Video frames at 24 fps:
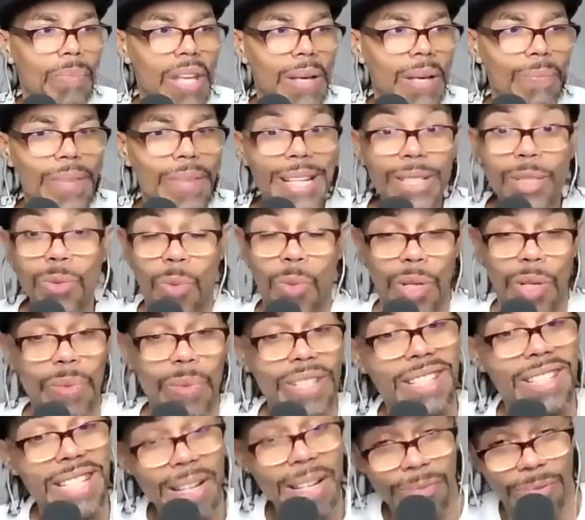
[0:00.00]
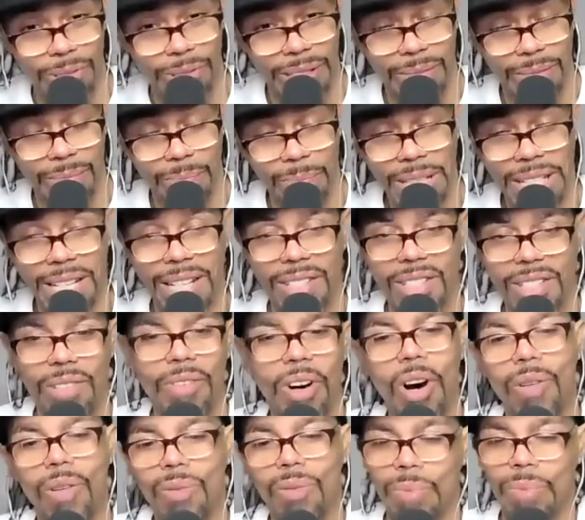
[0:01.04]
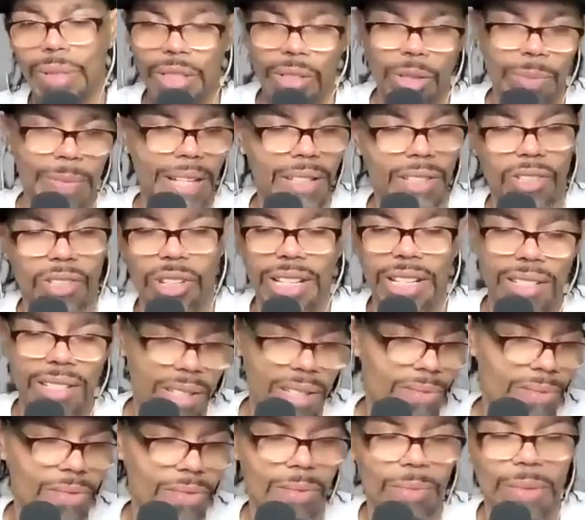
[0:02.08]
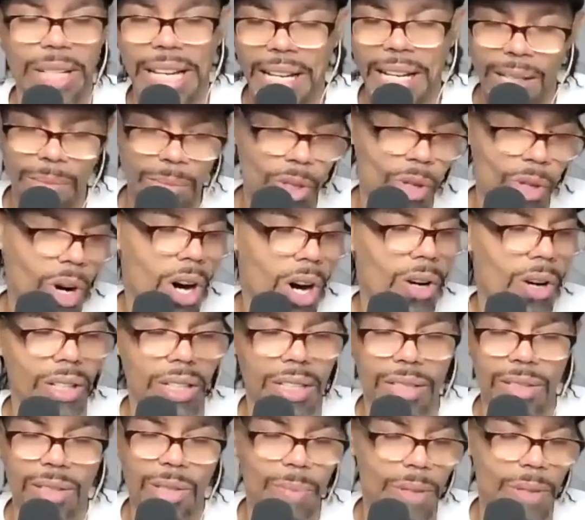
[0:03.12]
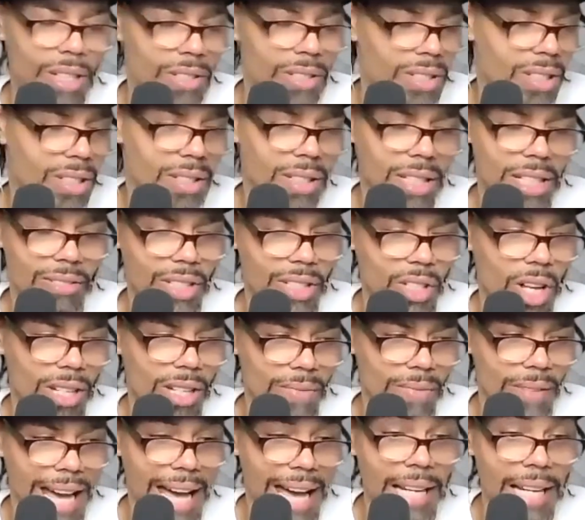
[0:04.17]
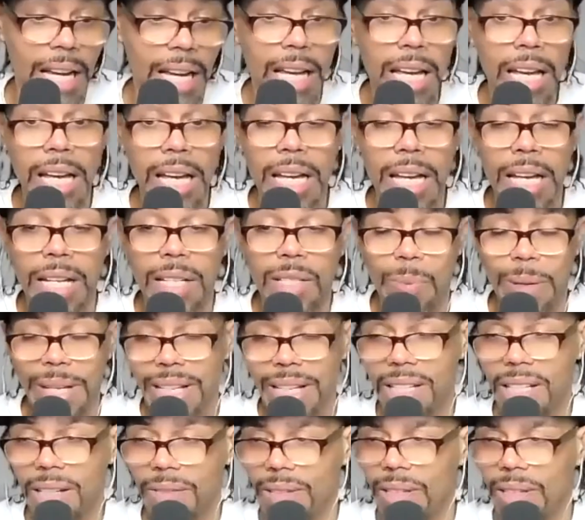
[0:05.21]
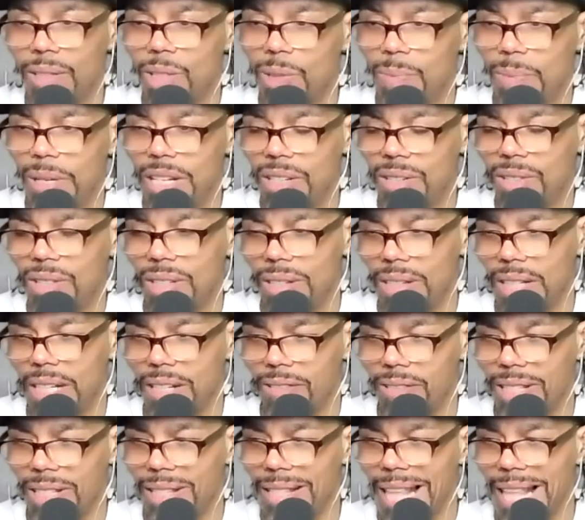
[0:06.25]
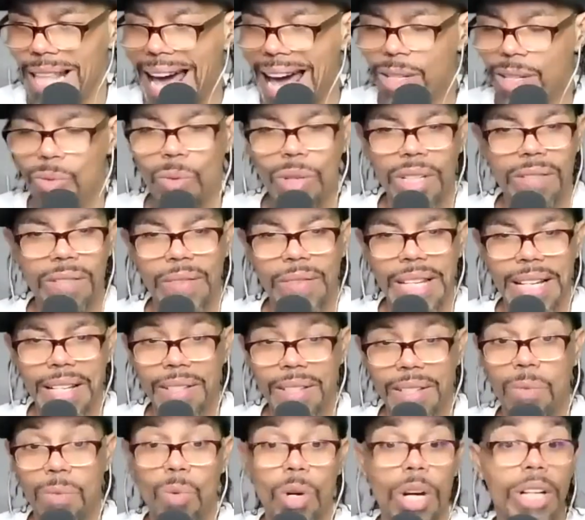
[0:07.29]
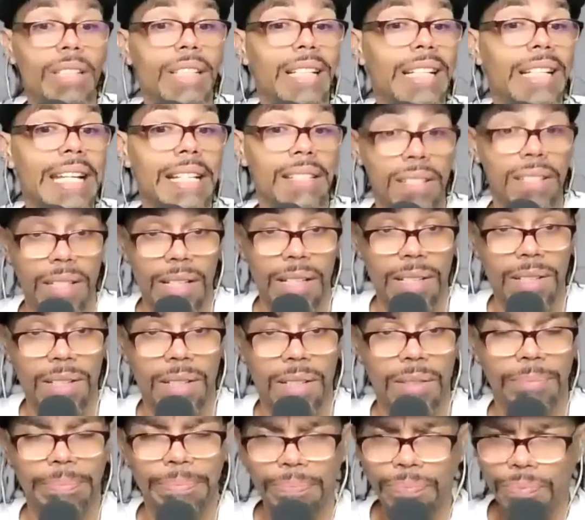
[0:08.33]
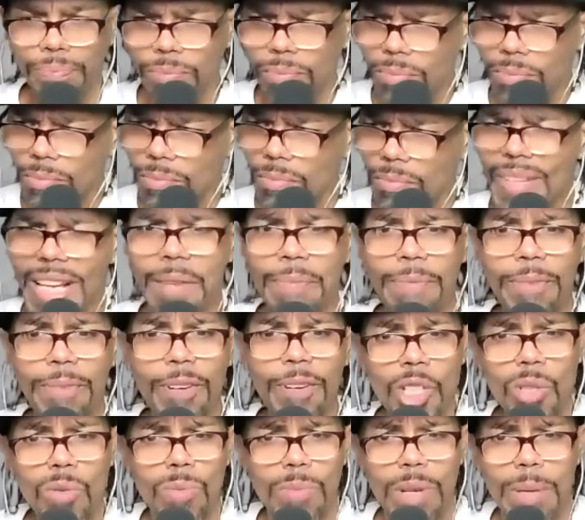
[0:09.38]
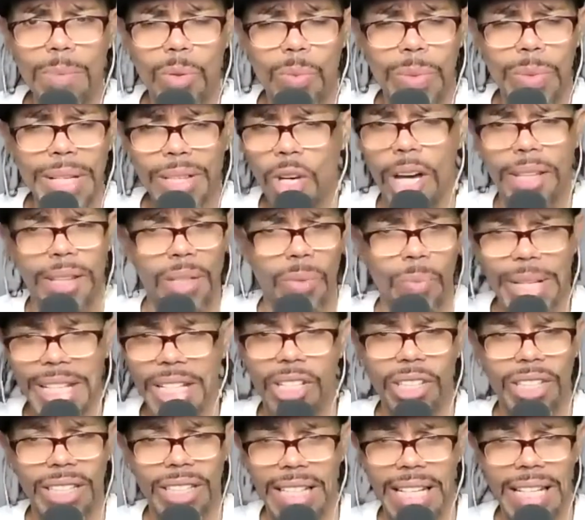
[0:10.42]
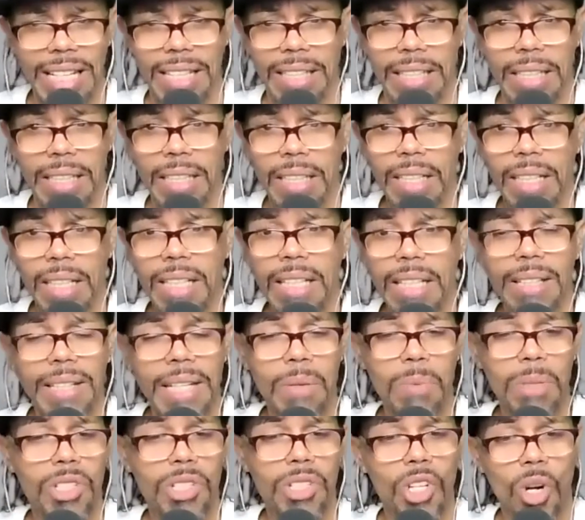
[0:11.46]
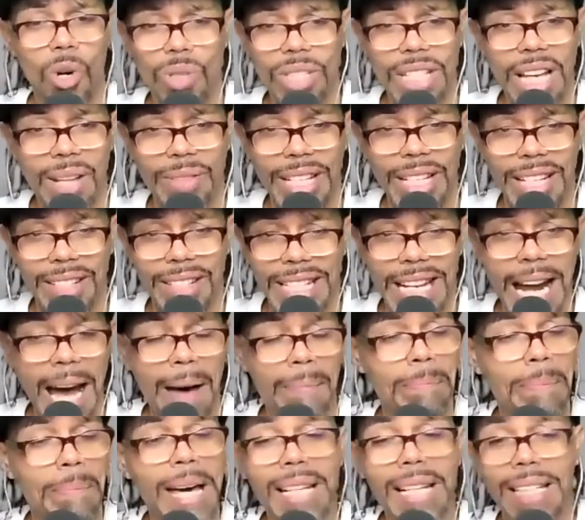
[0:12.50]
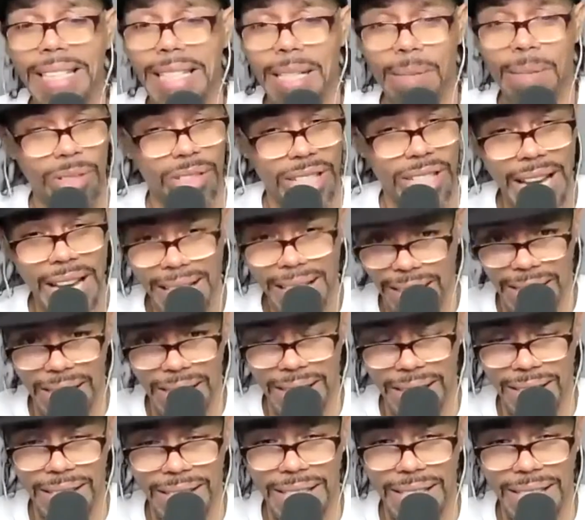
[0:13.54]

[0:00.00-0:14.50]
This one was different because of all we know about the transition from the animal, all the conspiracy theories, all of that. Speaking of conspiracy theories, that is one of the things that worked against us. At first, remember, we thought that we couldn't get it. There was jokes out there that our melanin protected us.